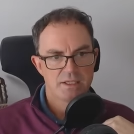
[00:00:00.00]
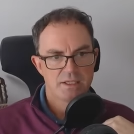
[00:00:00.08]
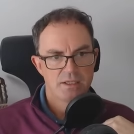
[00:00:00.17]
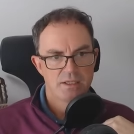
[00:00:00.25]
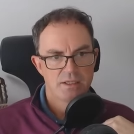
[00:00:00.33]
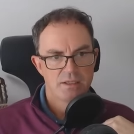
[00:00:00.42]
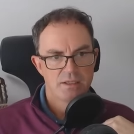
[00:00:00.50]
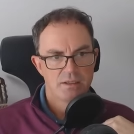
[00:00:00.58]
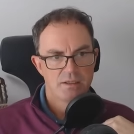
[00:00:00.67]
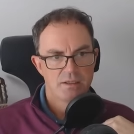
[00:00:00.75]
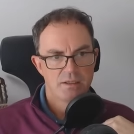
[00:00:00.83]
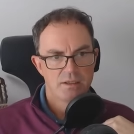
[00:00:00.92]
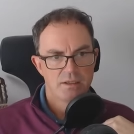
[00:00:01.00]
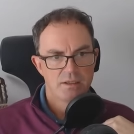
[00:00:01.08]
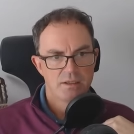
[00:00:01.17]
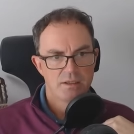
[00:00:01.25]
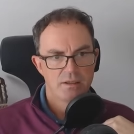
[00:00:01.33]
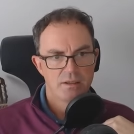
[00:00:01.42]

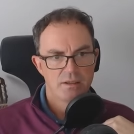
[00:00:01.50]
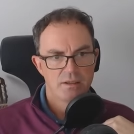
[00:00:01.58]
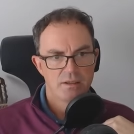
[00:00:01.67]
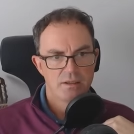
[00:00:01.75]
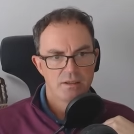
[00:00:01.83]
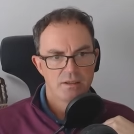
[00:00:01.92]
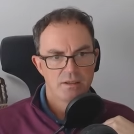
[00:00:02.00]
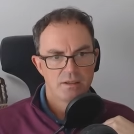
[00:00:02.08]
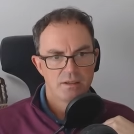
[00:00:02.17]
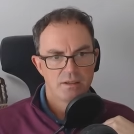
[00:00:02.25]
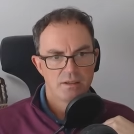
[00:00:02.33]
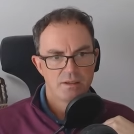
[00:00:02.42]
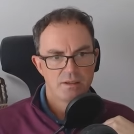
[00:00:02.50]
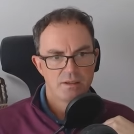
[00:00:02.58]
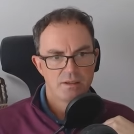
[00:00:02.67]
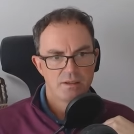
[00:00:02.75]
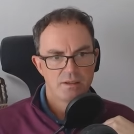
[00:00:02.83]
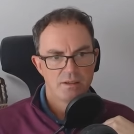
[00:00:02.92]

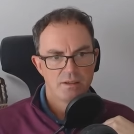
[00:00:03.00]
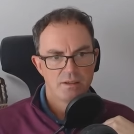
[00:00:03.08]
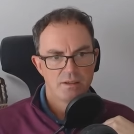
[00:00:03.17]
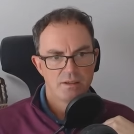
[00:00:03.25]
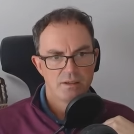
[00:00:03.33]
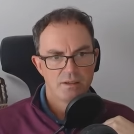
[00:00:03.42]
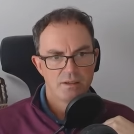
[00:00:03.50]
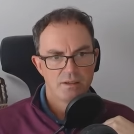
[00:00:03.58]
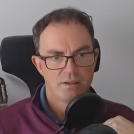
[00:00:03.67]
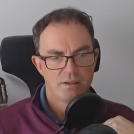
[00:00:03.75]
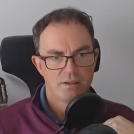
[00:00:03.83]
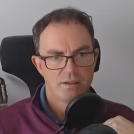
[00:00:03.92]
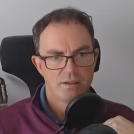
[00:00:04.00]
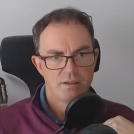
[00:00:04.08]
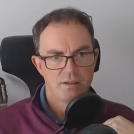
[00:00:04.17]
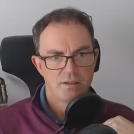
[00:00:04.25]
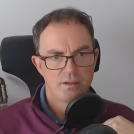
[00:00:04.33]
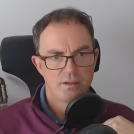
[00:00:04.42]

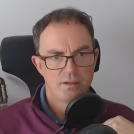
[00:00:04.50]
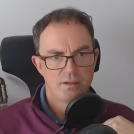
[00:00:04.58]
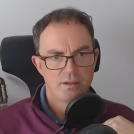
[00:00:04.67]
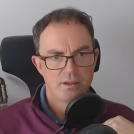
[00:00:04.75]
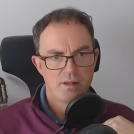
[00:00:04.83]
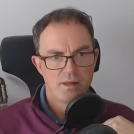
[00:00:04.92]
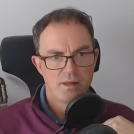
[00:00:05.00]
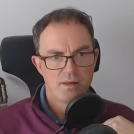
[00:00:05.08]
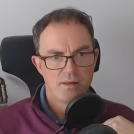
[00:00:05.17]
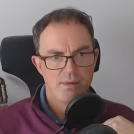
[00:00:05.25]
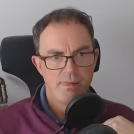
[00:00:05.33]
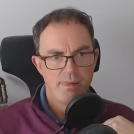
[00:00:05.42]
(silence)